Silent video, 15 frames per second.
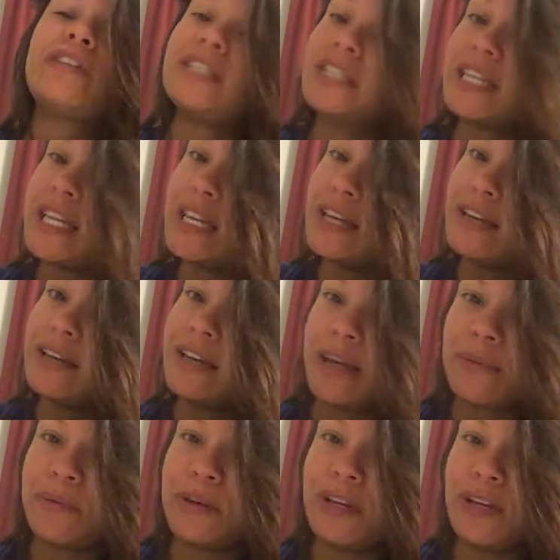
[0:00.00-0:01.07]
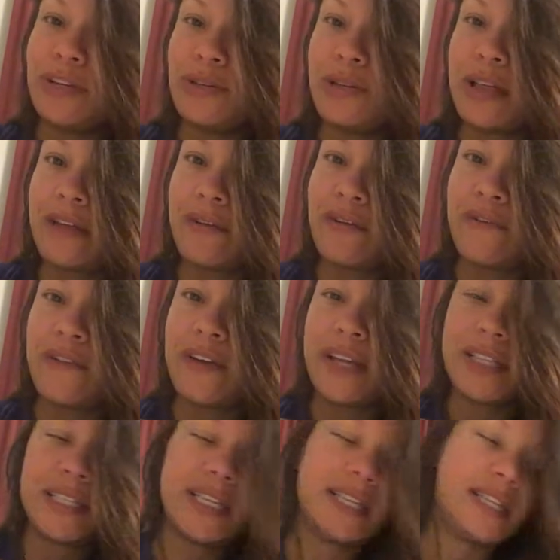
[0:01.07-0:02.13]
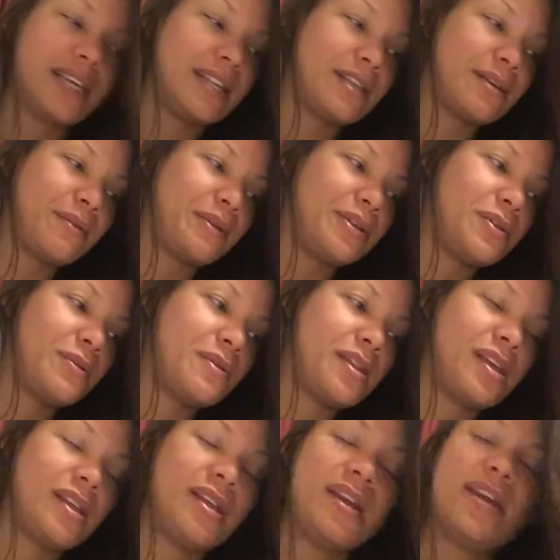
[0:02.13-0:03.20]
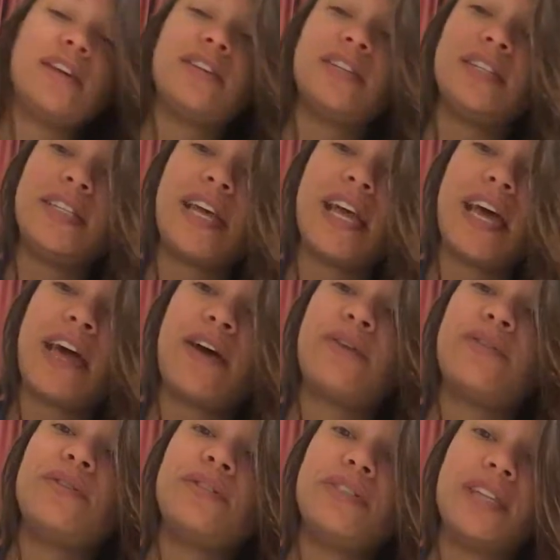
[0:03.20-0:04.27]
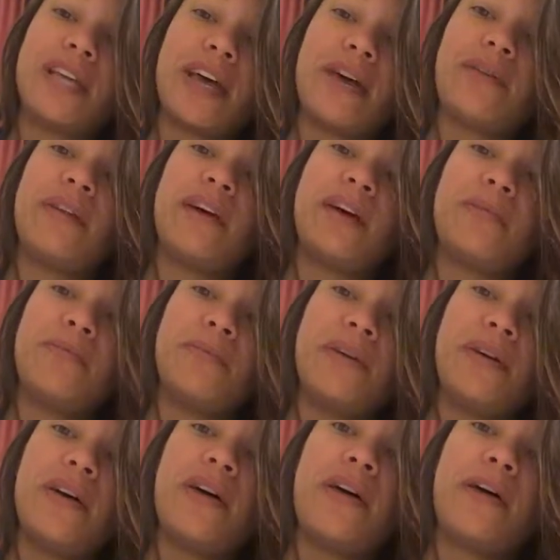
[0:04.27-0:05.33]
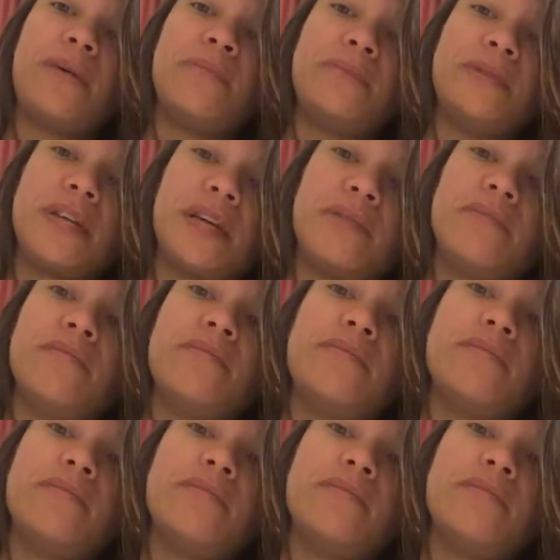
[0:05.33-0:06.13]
the D, and we're going to do that little fancy thing that we do with it. Down, down, up, down.